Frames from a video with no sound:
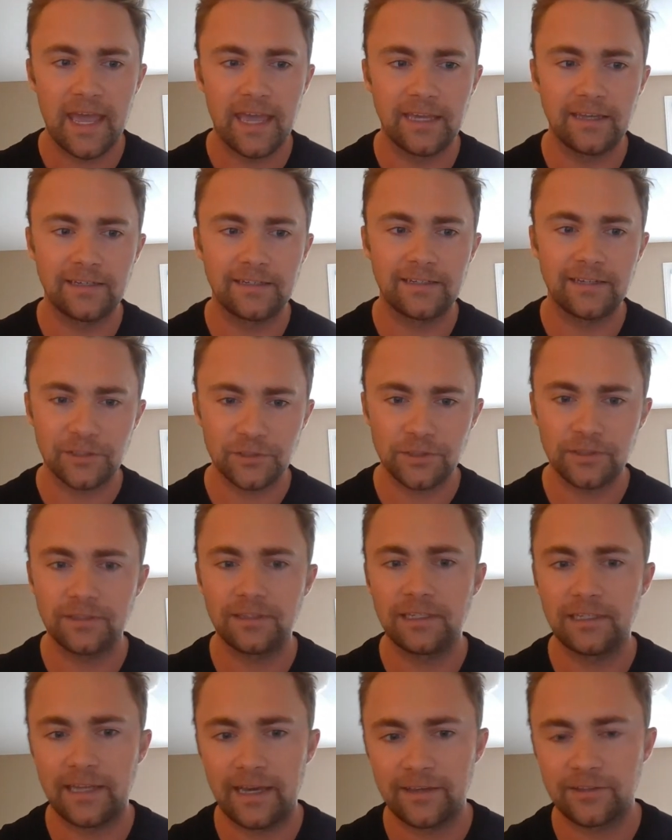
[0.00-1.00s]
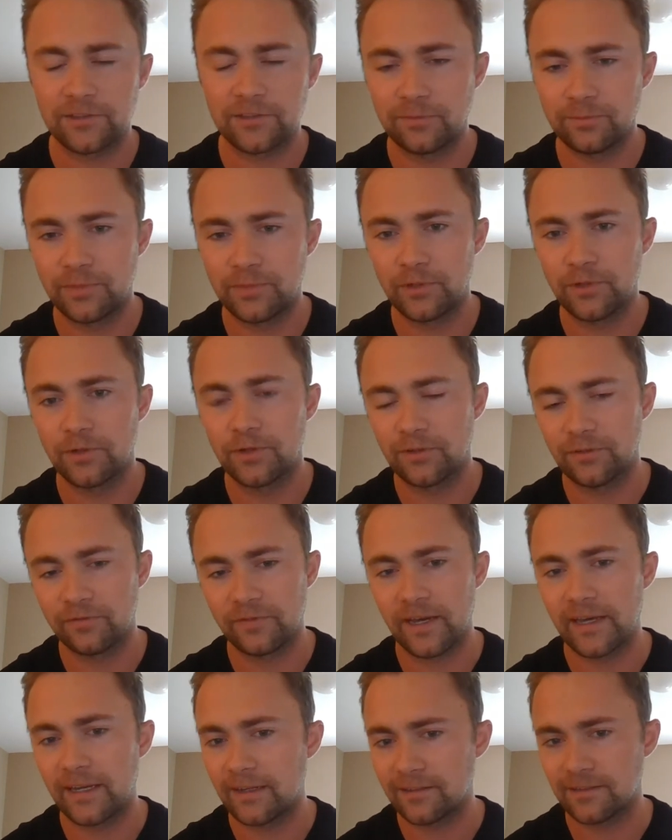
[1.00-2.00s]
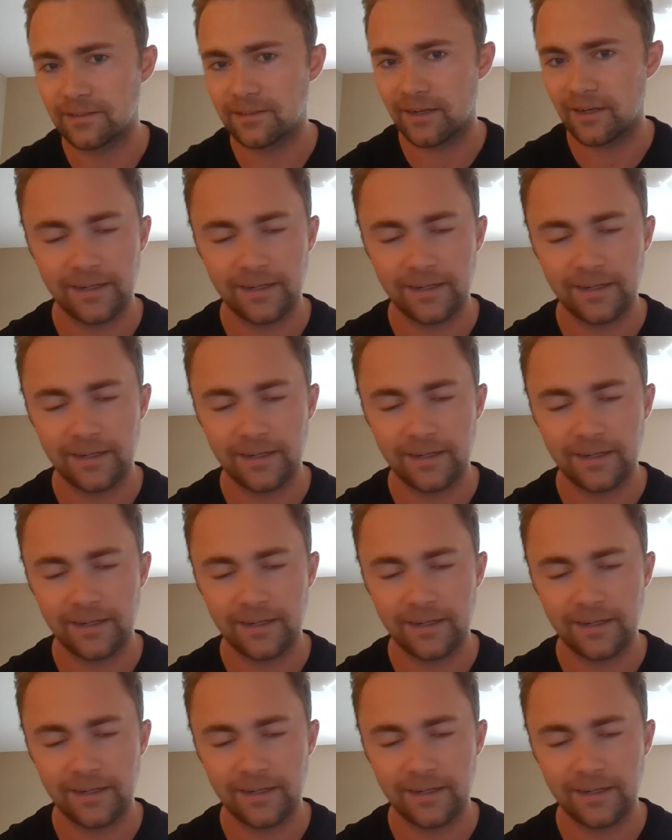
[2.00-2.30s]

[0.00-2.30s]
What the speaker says: and touch on the last component of finance